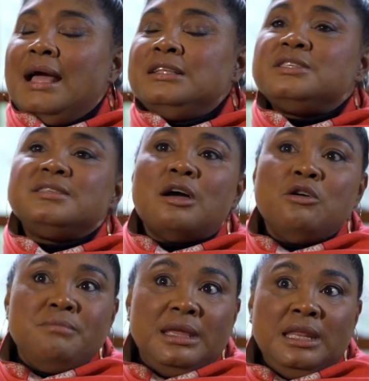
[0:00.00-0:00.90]
And
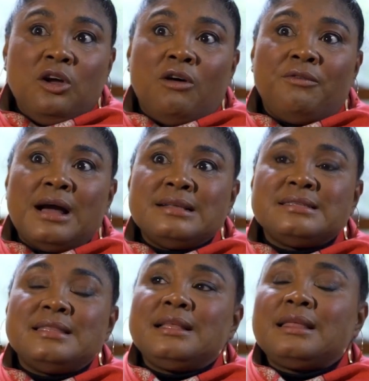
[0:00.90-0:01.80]
so many of
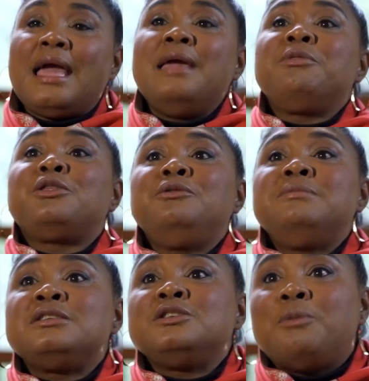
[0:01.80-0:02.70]
us that came through
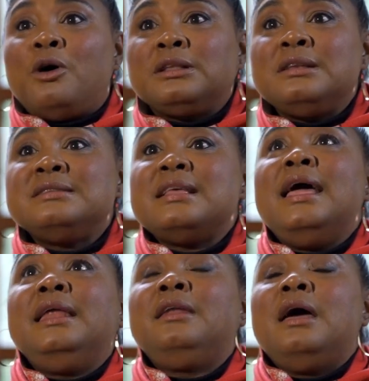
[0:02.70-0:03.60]
Mrs. Bartlett's
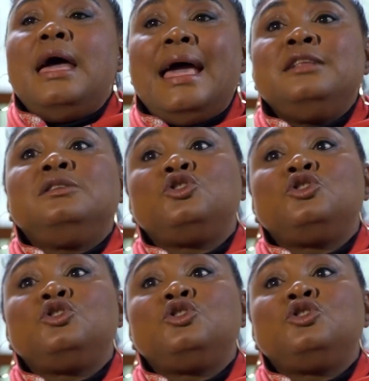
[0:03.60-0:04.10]
hand and